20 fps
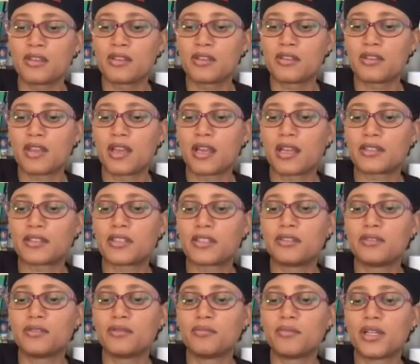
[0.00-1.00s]
Not
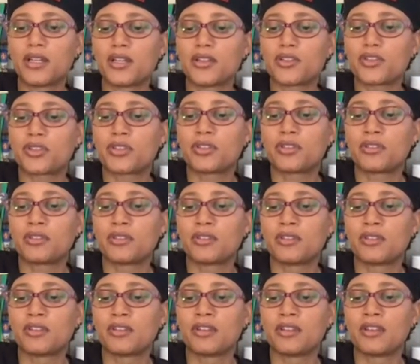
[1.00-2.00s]
too much.
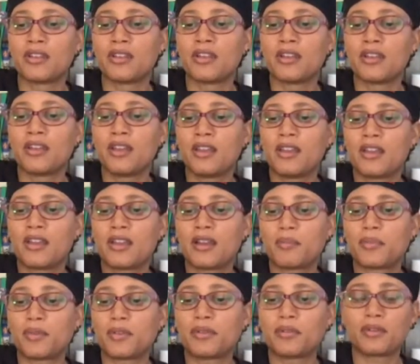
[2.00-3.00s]
A
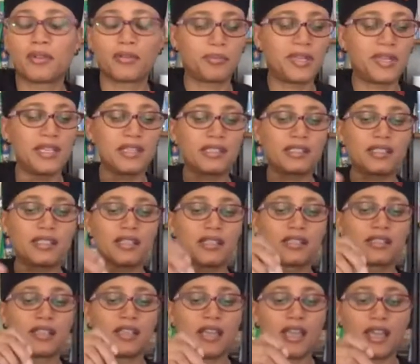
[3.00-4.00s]
couple of
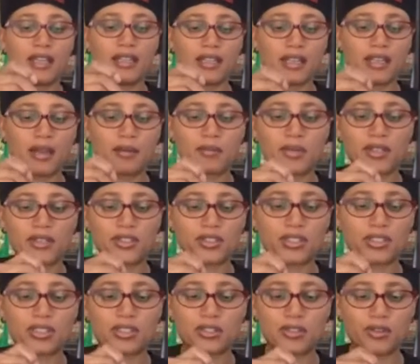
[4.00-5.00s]
pieces, and then I'm going to
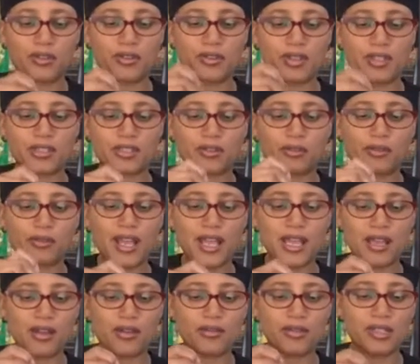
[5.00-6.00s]
just stir this
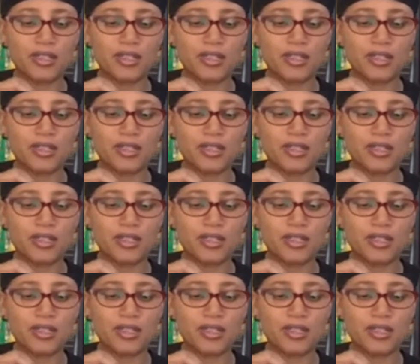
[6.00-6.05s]
around.